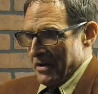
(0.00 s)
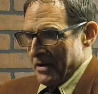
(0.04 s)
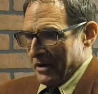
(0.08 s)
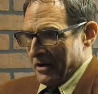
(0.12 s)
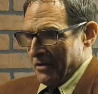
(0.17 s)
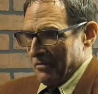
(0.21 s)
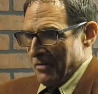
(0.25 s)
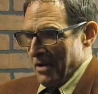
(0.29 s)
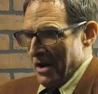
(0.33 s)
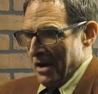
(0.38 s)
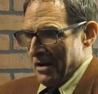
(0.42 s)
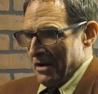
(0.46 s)
a
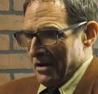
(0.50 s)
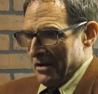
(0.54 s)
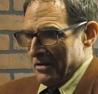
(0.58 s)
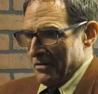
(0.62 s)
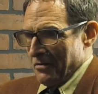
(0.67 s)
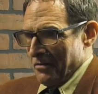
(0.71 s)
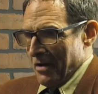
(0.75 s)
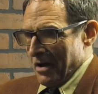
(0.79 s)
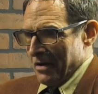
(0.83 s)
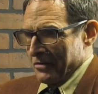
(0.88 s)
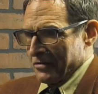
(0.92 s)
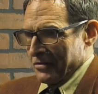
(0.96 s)
comedian,
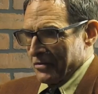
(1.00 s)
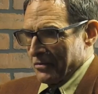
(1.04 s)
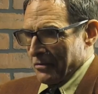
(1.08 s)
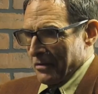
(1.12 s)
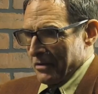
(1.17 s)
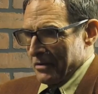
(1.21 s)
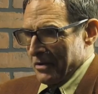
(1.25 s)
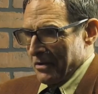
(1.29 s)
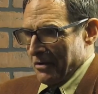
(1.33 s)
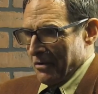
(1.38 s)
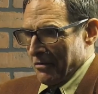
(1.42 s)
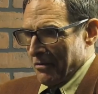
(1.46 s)
you're also,
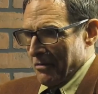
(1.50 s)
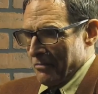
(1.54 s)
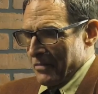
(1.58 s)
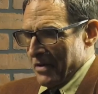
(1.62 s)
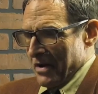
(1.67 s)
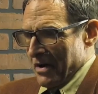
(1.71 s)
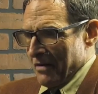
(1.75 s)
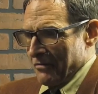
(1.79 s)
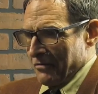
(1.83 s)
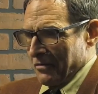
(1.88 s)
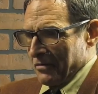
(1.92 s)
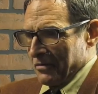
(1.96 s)
a
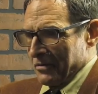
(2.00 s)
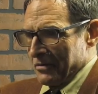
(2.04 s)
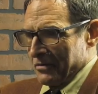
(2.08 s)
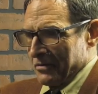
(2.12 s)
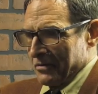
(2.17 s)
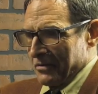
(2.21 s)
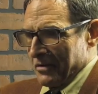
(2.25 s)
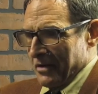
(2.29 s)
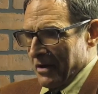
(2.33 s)
benevolent